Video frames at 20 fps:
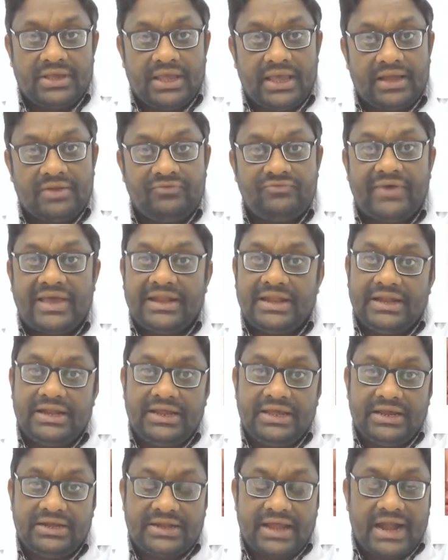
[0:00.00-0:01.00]
and finally
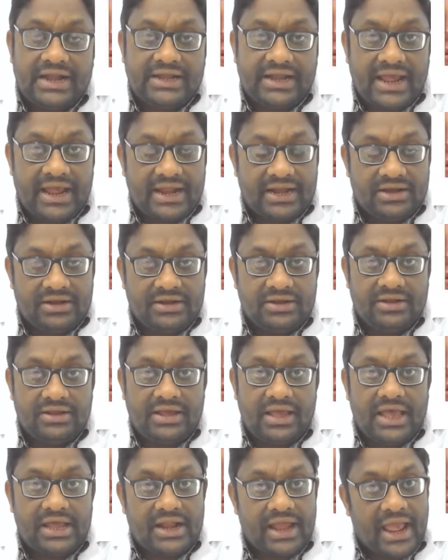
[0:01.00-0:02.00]
it attains
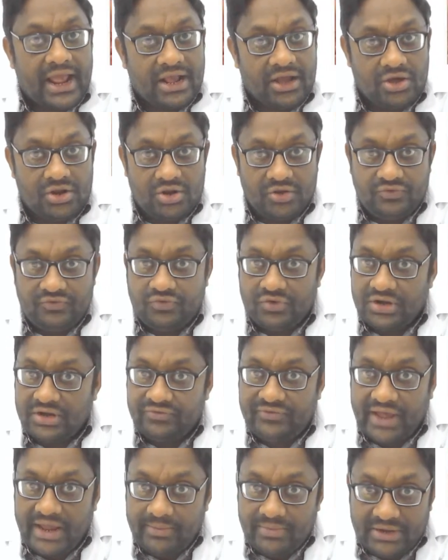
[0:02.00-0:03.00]
an angle of
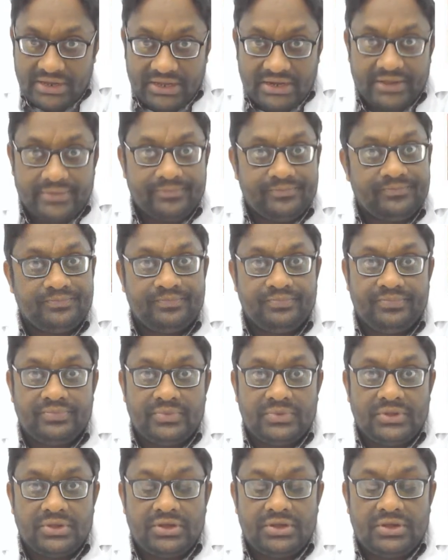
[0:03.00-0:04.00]
45 degree.
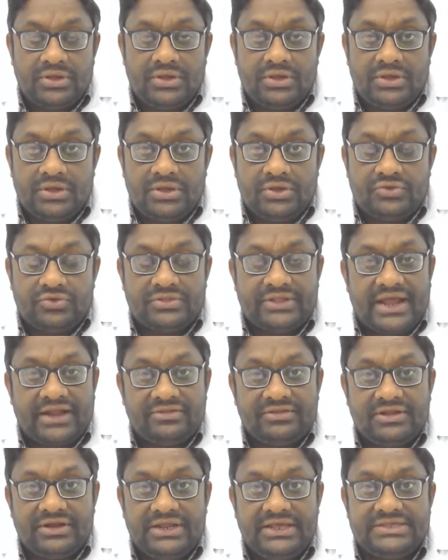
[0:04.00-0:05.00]
So that's
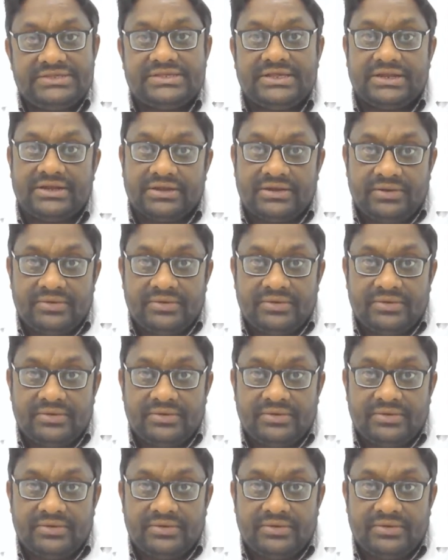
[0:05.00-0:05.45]
the reason